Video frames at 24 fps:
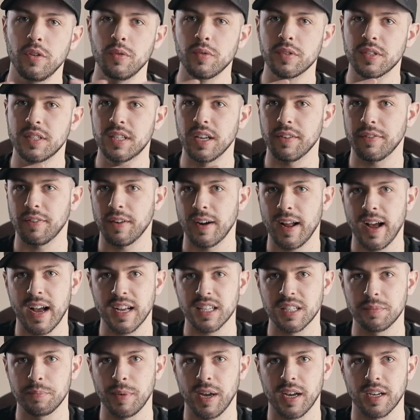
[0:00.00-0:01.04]
Use different
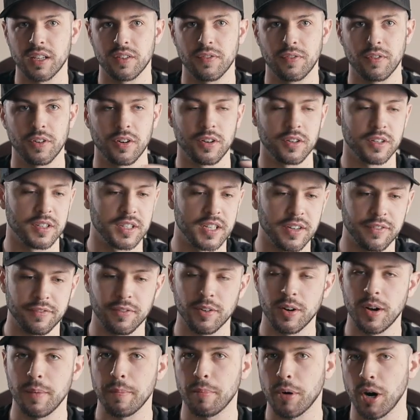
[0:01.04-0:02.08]
aspects for
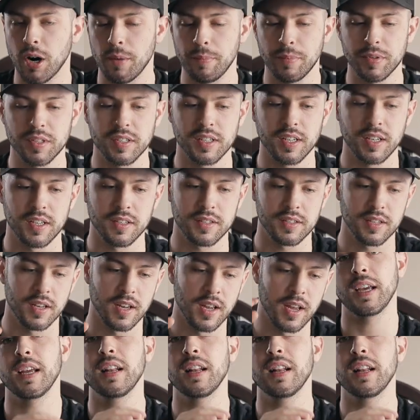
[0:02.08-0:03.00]
different purposes.